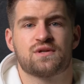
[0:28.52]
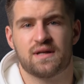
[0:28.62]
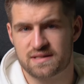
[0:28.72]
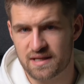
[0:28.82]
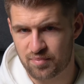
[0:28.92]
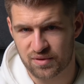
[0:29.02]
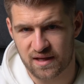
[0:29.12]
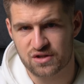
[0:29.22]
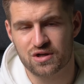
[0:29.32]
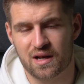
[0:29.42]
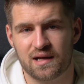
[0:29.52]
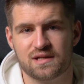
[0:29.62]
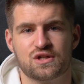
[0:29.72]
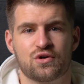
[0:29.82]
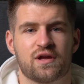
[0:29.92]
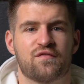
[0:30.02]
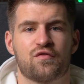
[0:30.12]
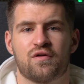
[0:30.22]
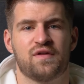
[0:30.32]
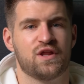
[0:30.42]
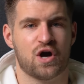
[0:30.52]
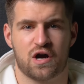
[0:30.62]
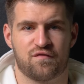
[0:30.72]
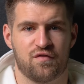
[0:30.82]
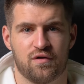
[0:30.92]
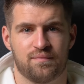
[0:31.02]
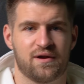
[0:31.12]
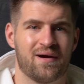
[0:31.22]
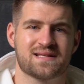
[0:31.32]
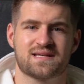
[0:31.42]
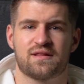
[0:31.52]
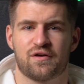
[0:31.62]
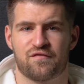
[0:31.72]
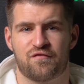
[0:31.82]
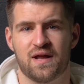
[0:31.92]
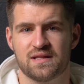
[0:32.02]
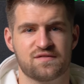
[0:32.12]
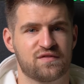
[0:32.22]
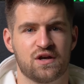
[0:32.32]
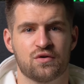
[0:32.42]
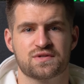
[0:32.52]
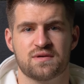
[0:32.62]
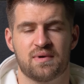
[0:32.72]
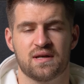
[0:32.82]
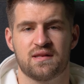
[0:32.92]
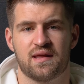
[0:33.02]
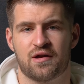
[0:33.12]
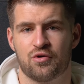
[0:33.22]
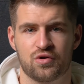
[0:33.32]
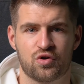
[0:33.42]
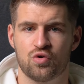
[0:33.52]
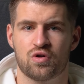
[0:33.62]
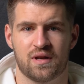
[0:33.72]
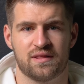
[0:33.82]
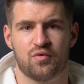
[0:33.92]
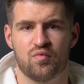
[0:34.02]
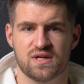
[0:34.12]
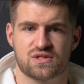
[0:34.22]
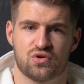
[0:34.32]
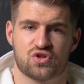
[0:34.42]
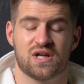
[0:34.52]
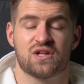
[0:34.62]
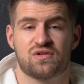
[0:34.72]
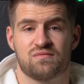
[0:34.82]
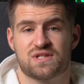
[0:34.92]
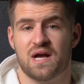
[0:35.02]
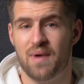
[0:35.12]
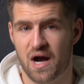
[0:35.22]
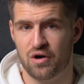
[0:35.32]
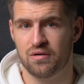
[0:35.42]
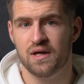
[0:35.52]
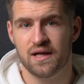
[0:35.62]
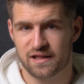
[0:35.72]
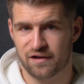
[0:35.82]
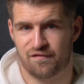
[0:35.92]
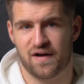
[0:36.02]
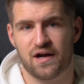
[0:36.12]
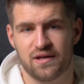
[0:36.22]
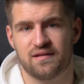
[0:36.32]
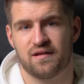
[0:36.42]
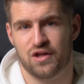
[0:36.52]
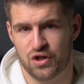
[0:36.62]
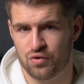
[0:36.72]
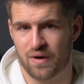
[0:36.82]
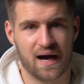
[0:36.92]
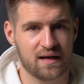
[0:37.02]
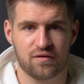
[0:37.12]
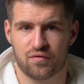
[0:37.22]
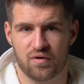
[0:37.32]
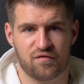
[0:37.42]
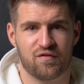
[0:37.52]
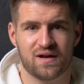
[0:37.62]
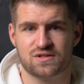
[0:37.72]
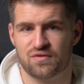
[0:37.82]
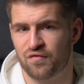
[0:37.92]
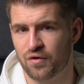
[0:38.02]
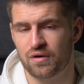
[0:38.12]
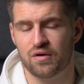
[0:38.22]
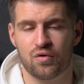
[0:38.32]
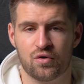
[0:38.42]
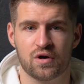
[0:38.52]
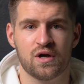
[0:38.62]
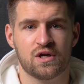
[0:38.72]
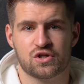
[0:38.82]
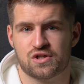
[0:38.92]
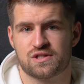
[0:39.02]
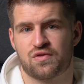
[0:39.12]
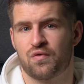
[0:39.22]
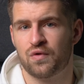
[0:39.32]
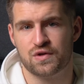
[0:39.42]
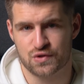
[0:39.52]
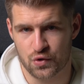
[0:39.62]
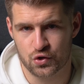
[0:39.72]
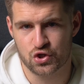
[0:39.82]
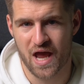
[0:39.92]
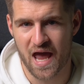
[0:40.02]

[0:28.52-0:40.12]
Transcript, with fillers: So let's say a potential client is looking for a videographer. They're asking their friends if they know somebody, they go on Google and they research, and somehow they found you, either through a friend's referral or just through the search